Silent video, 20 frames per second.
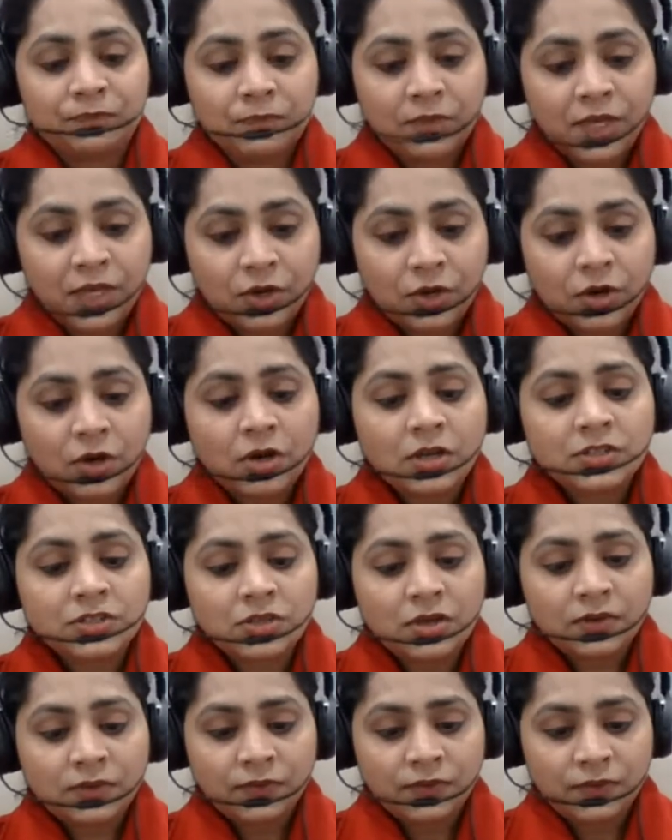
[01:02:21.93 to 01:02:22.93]
because
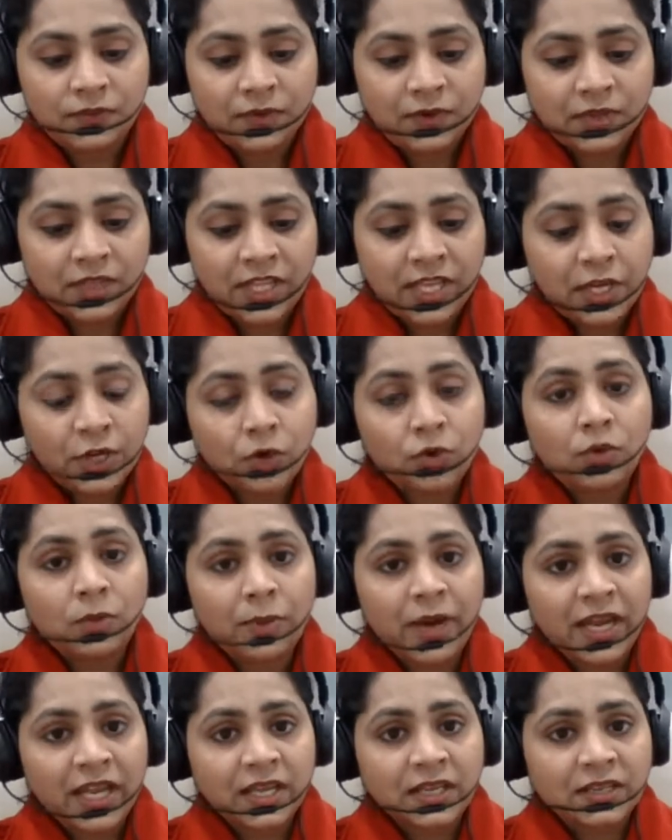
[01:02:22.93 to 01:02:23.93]
of, they know
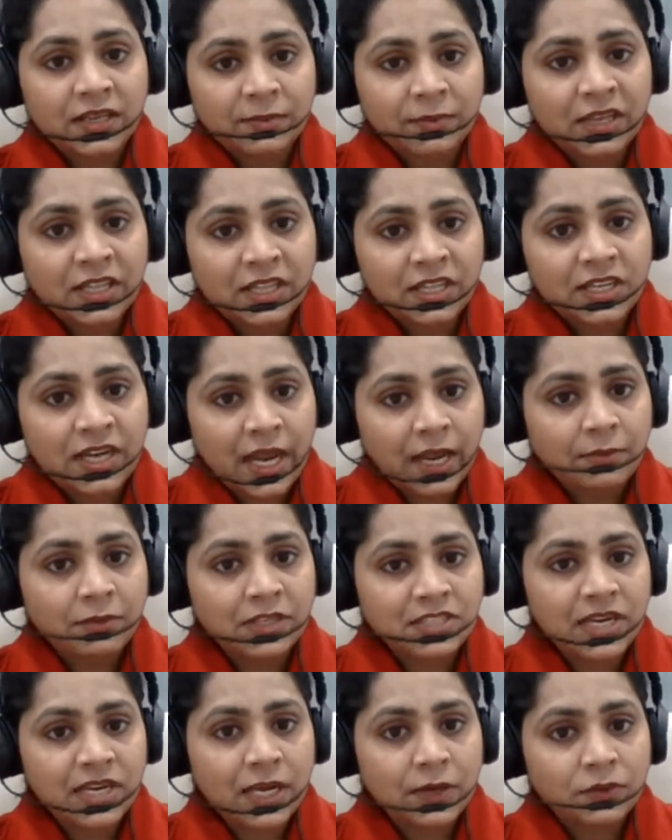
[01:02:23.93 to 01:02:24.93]
by the time
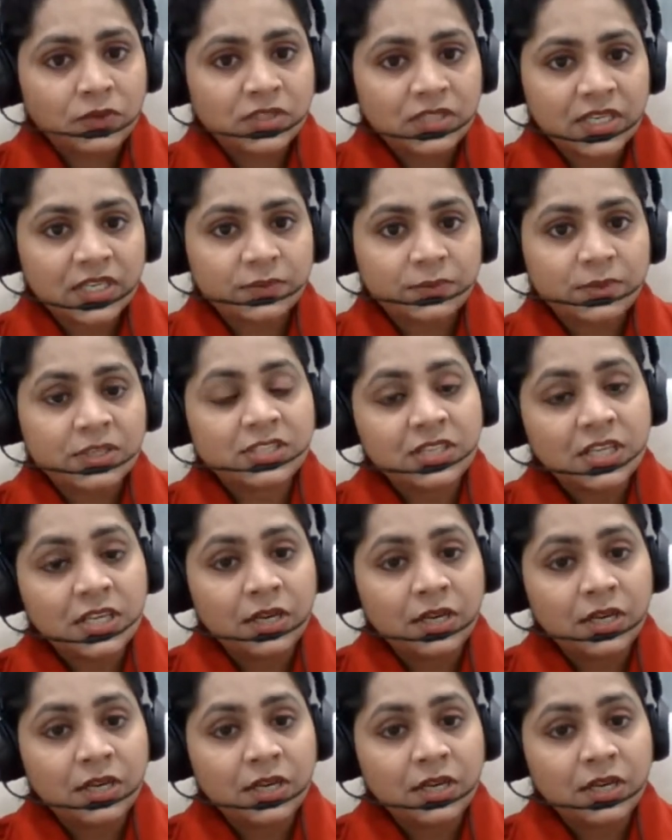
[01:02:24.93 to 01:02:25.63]
the child was 6 months,